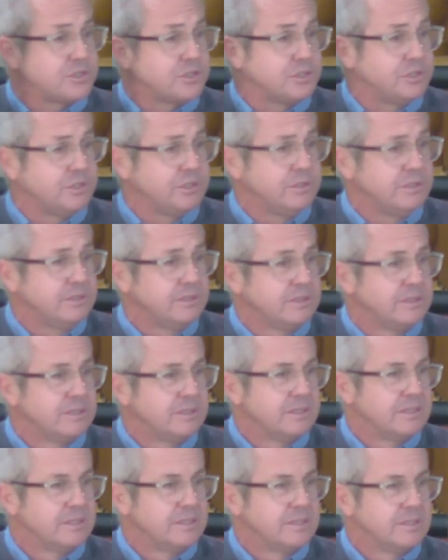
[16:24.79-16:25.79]
to
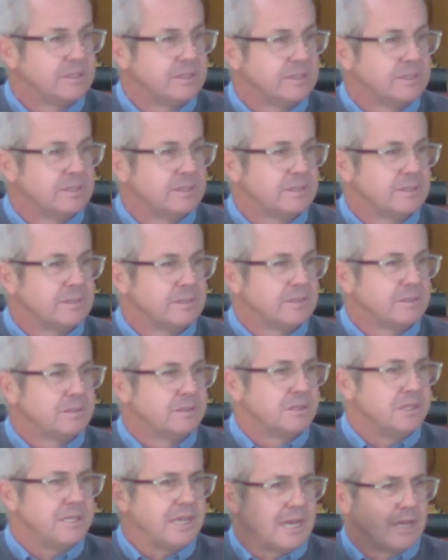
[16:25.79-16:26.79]

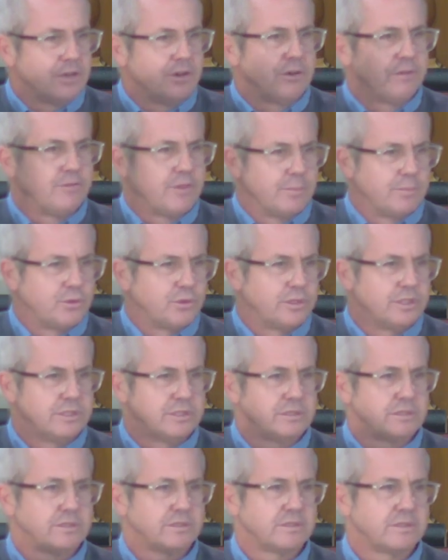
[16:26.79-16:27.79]
the younger of the
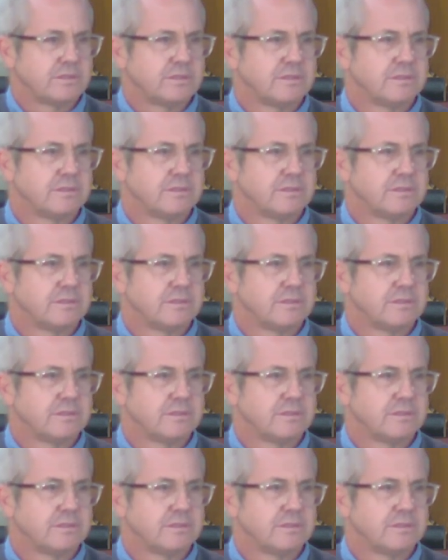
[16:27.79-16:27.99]
boys.